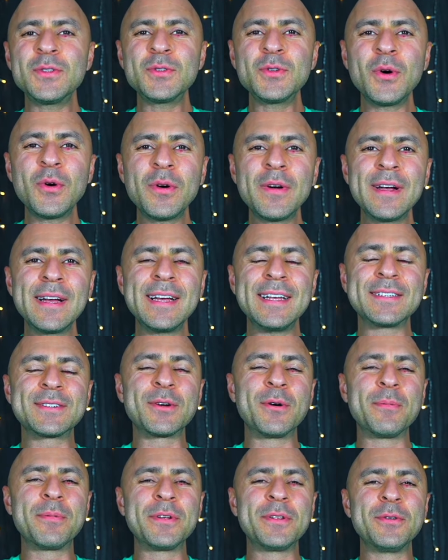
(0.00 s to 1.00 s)
Taurus,
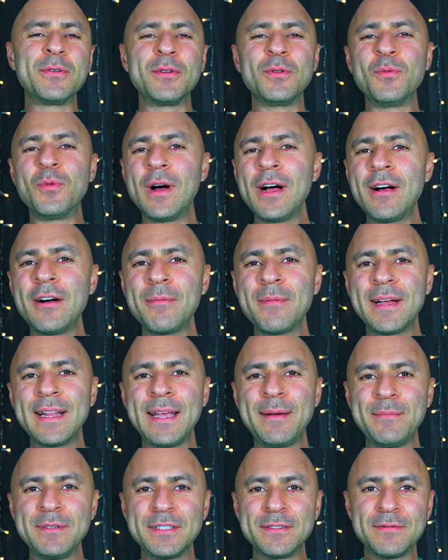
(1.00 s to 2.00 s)
hope you're doing well. My
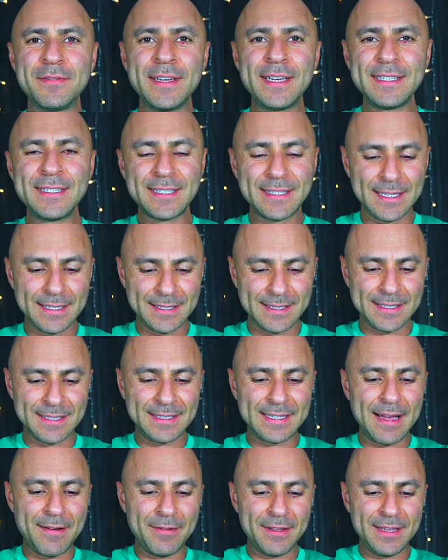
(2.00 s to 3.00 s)
name is Vince. This is
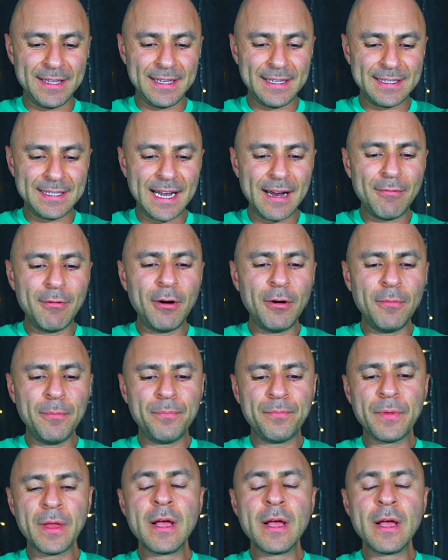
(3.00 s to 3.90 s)
7D Tarot.